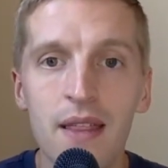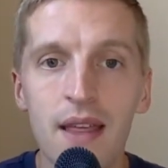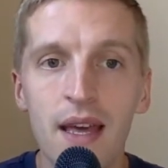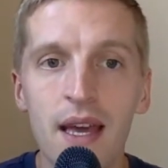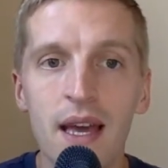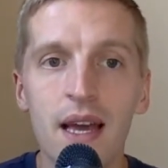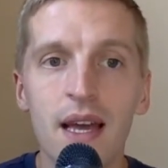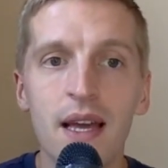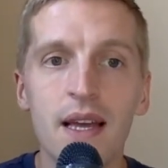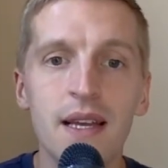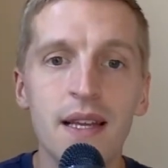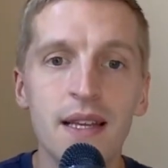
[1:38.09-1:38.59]

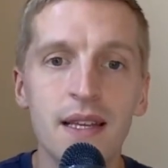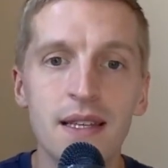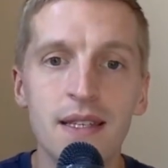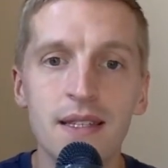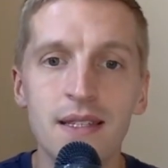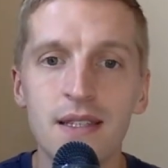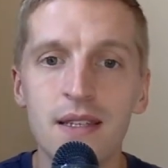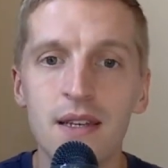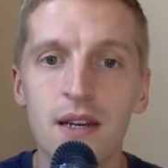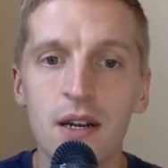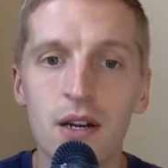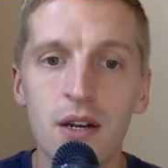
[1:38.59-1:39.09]
that
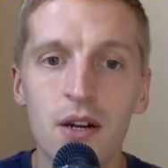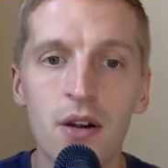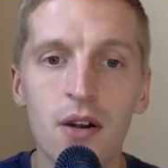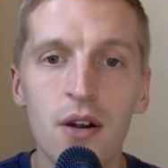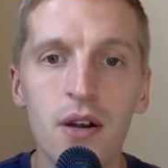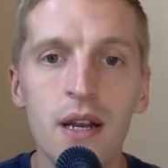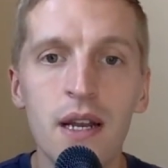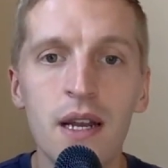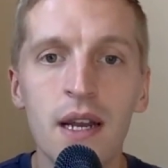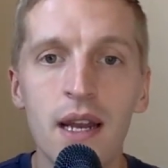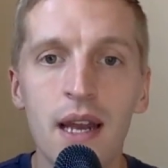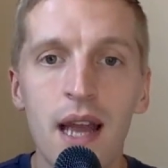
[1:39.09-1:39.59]
is
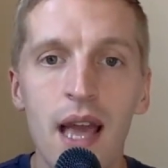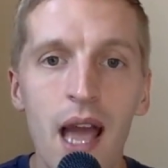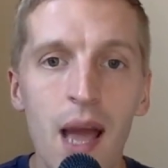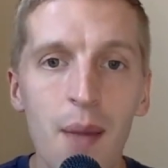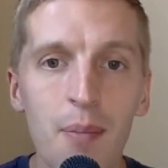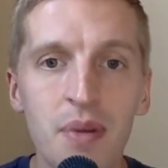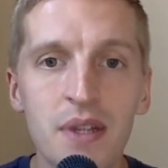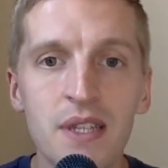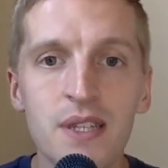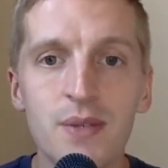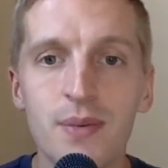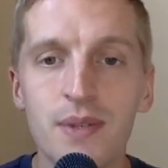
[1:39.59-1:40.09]
occurring and
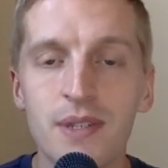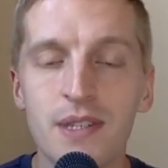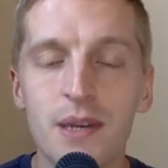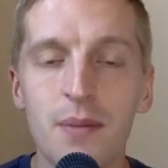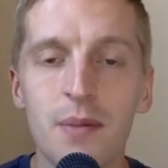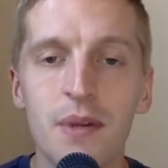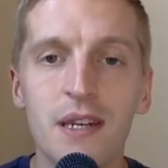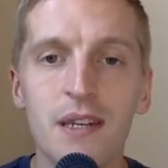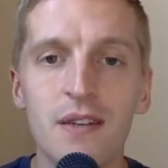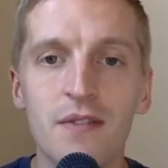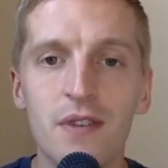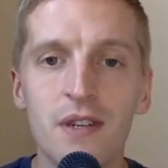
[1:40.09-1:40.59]
happens with
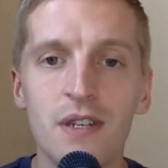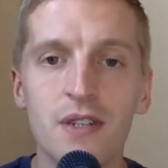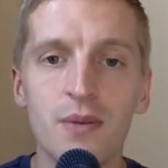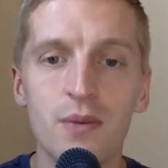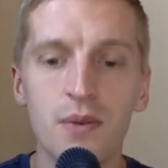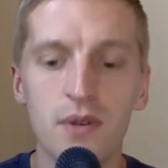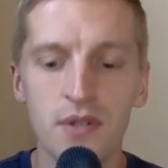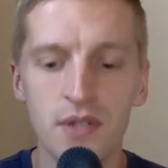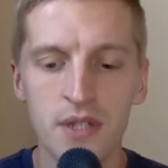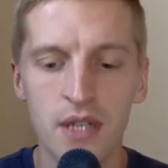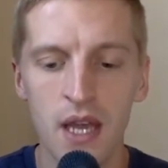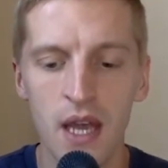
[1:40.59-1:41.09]
some
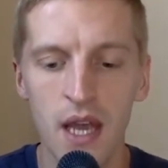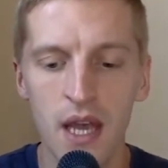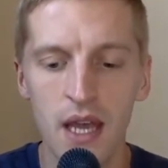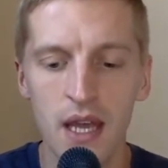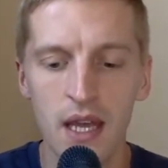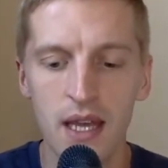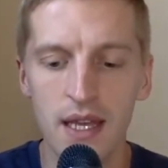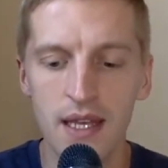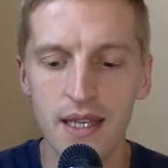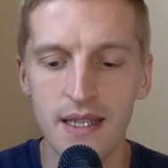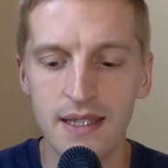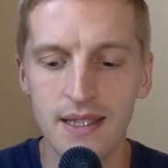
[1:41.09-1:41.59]
individuals
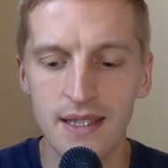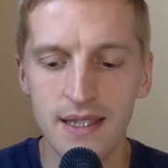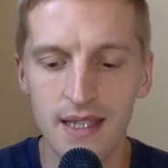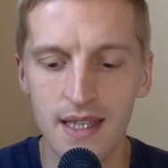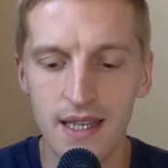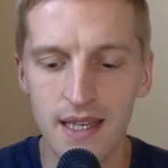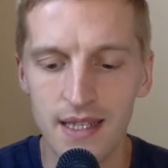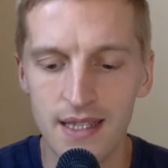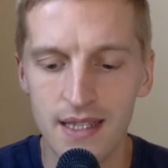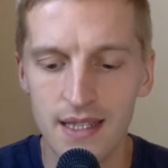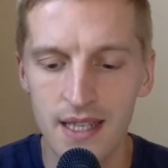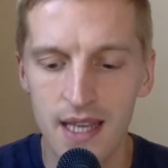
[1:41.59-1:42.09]
is
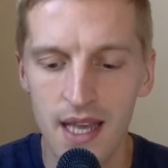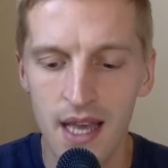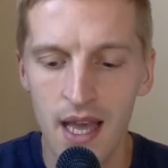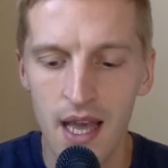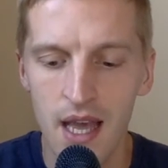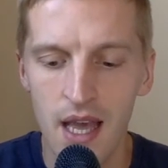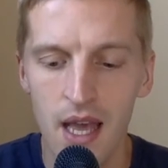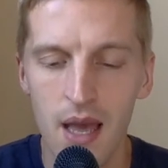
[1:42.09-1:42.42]
this